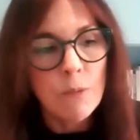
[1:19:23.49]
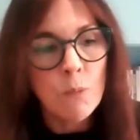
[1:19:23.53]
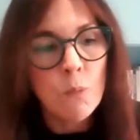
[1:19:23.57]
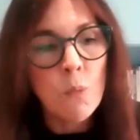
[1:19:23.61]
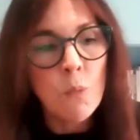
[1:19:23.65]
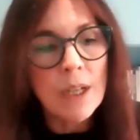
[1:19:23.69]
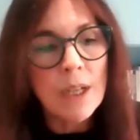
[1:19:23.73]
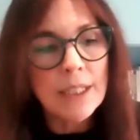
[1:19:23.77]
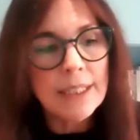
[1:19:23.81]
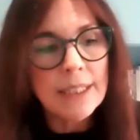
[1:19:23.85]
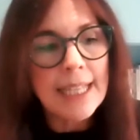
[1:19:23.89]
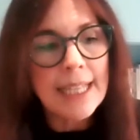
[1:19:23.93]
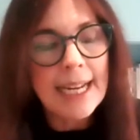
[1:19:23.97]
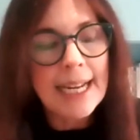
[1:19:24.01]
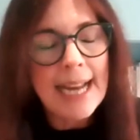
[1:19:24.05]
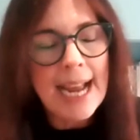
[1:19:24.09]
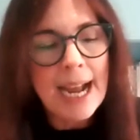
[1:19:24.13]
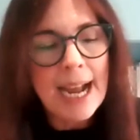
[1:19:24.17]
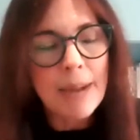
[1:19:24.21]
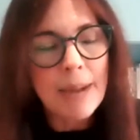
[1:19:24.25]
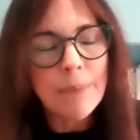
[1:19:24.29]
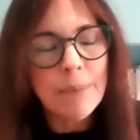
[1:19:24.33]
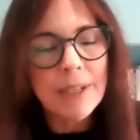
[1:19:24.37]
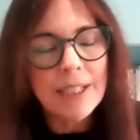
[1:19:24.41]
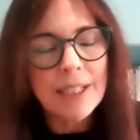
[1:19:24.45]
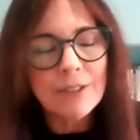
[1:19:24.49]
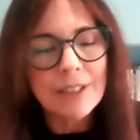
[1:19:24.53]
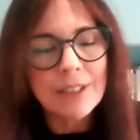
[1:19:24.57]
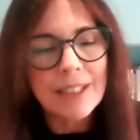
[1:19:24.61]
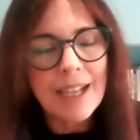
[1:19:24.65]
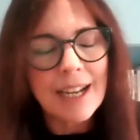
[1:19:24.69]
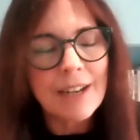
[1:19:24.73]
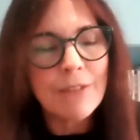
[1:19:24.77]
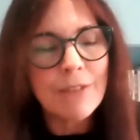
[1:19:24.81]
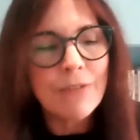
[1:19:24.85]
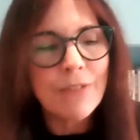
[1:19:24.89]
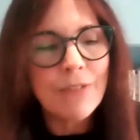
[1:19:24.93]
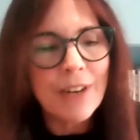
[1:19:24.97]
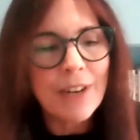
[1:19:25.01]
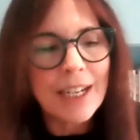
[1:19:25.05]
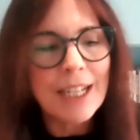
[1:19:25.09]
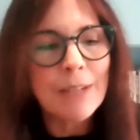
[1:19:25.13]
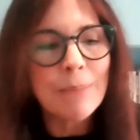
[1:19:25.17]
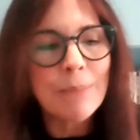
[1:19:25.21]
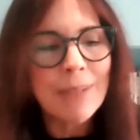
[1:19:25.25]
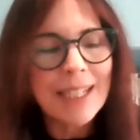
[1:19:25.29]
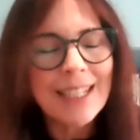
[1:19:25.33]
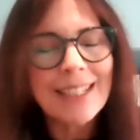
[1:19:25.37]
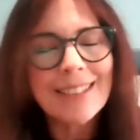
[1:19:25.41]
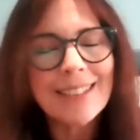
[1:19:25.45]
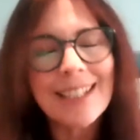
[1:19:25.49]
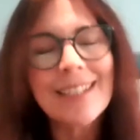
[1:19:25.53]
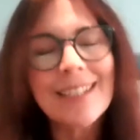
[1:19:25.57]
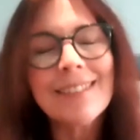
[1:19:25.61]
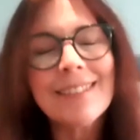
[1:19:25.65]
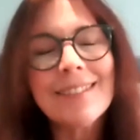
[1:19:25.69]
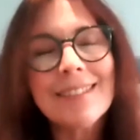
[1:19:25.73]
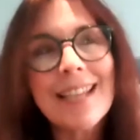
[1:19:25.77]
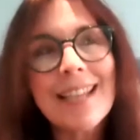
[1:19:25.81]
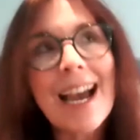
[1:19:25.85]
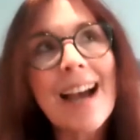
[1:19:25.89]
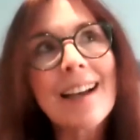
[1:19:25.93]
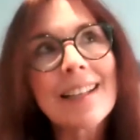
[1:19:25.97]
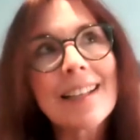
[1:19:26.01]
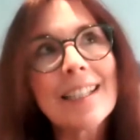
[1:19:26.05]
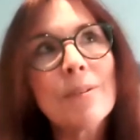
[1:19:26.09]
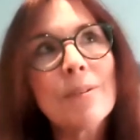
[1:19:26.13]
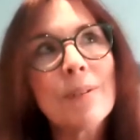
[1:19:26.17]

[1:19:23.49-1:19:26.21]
once that happened, it was kind of funny because exactly